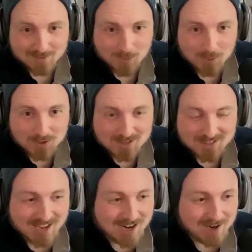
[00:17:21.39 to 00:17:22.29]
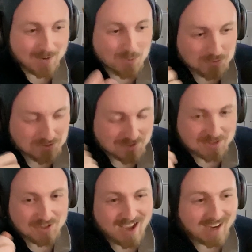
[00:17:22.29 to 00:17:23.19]
orange in his hair, orange in
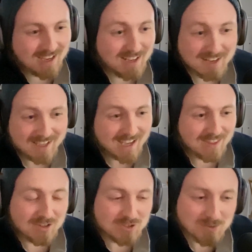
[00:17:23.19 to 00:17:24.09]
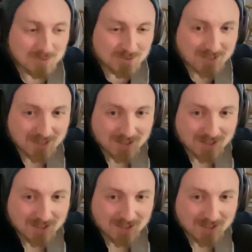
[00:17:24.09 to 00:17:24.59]
his jacket, and again, the shoes,